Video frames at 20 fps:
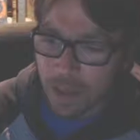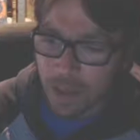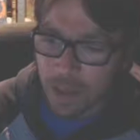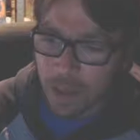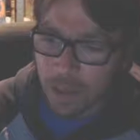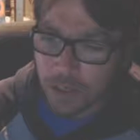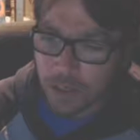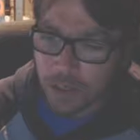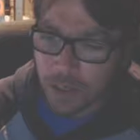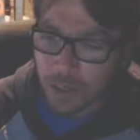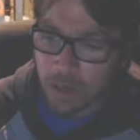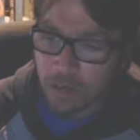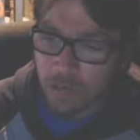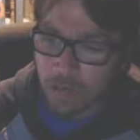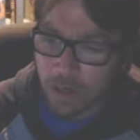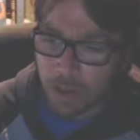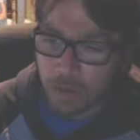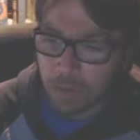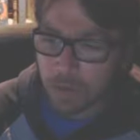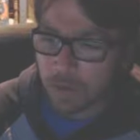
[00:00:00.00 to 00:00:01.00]
just kind of
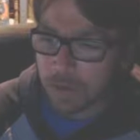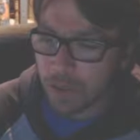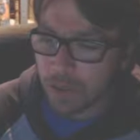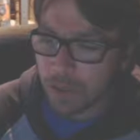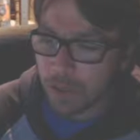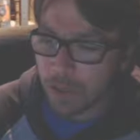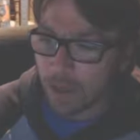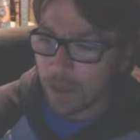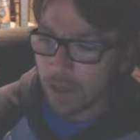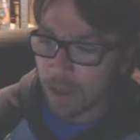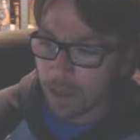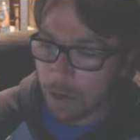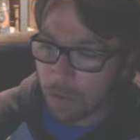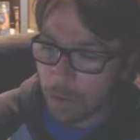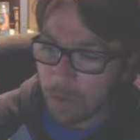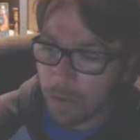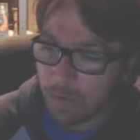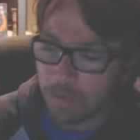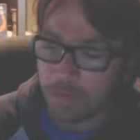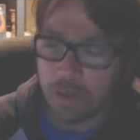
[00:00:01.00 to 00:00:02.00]
felt, just getting a
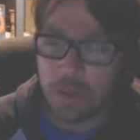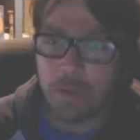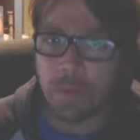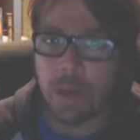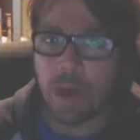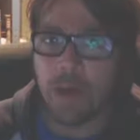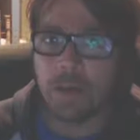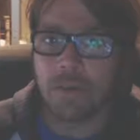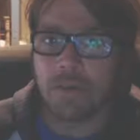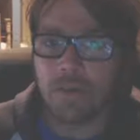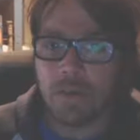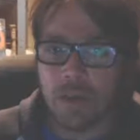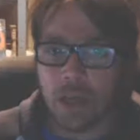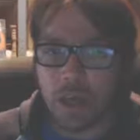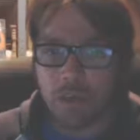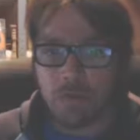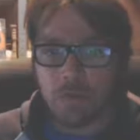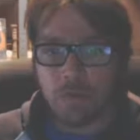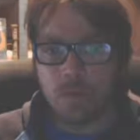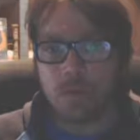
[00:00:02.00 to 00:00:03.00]
bit of feedback through the
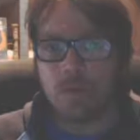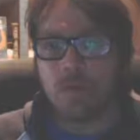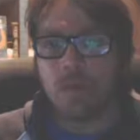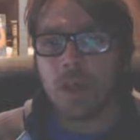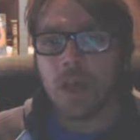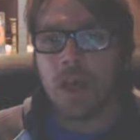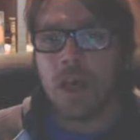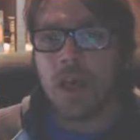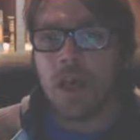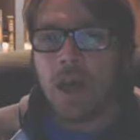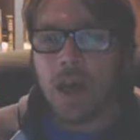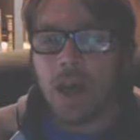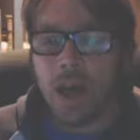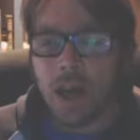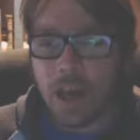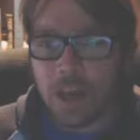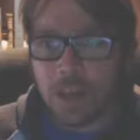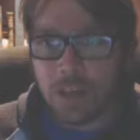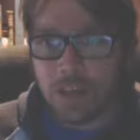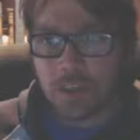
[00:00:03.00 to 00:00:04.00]
headphones.
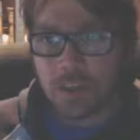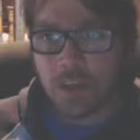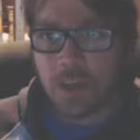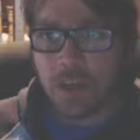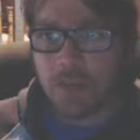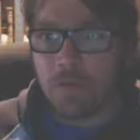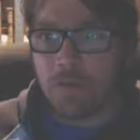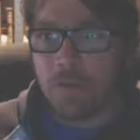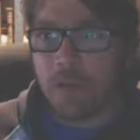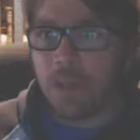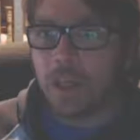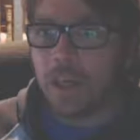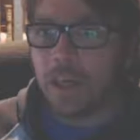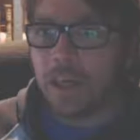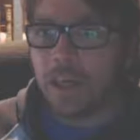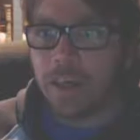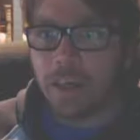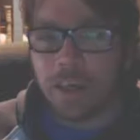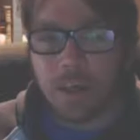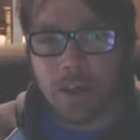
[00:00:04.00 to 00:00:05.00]
I just kind of felt
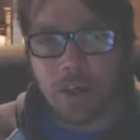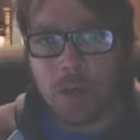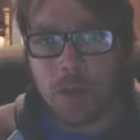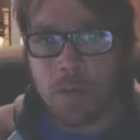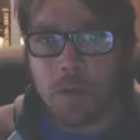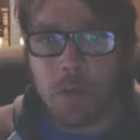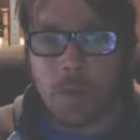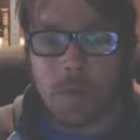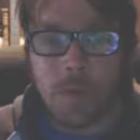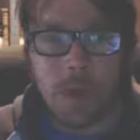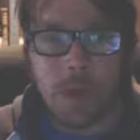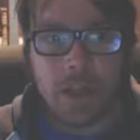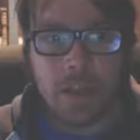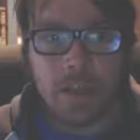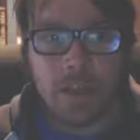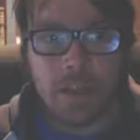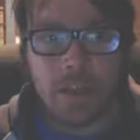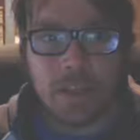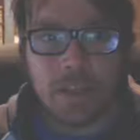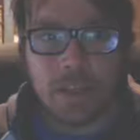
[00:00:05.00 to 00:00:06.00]
like, oh come on, man!
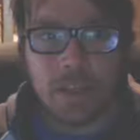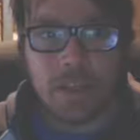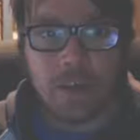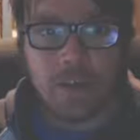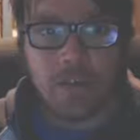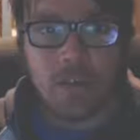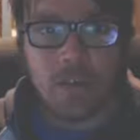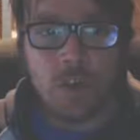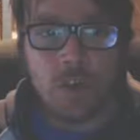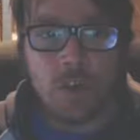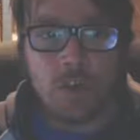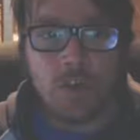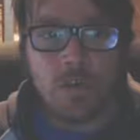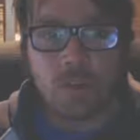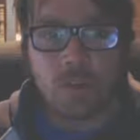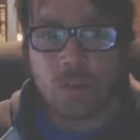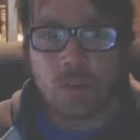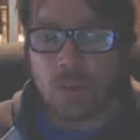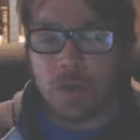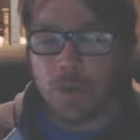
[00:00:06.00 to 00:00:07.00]
Like a few years
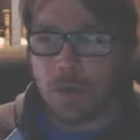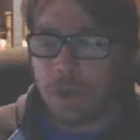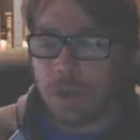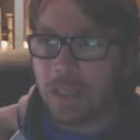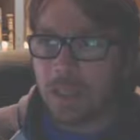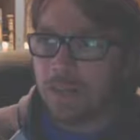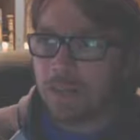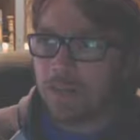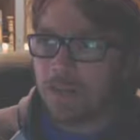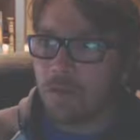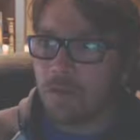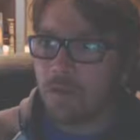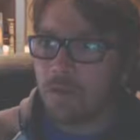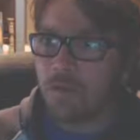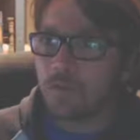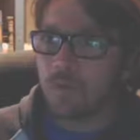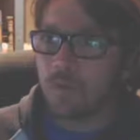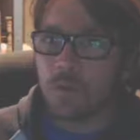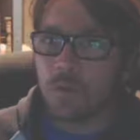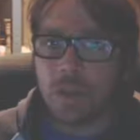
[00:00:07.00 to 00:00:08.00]
ago, you weighed sort of a
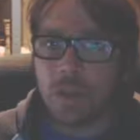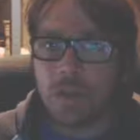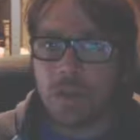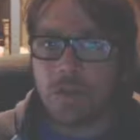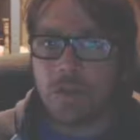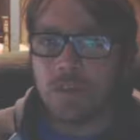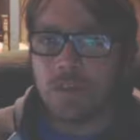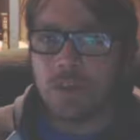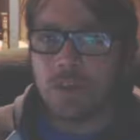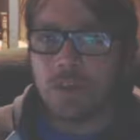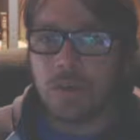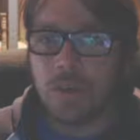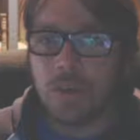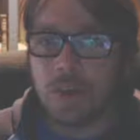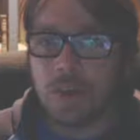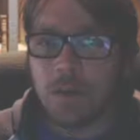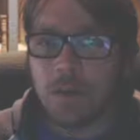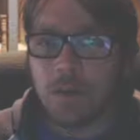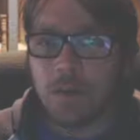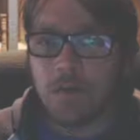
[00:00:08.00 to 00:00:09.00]
stone less than you do now.
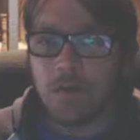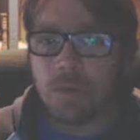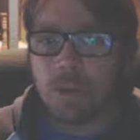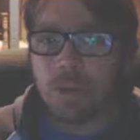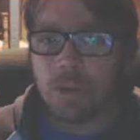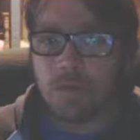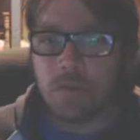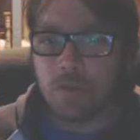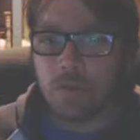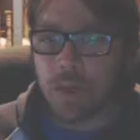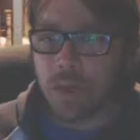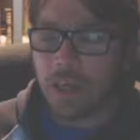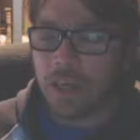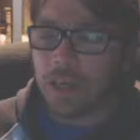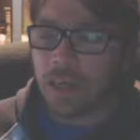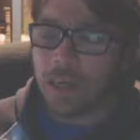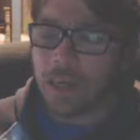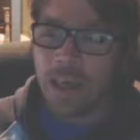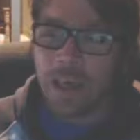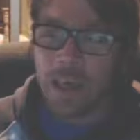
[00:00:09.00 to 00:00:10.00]
You're really fit.
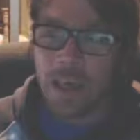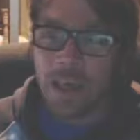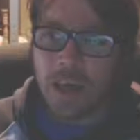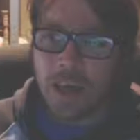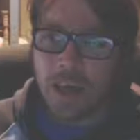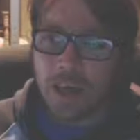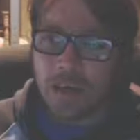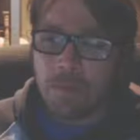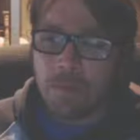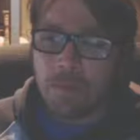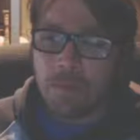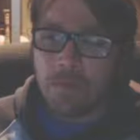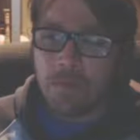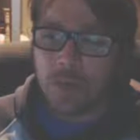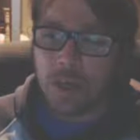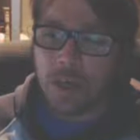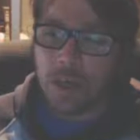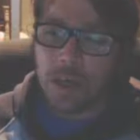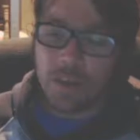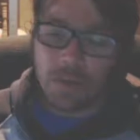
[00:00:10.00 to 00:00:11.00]
So
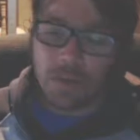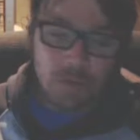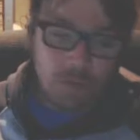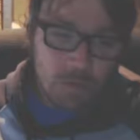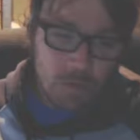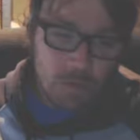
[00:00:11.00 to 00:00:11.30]
yeah, so for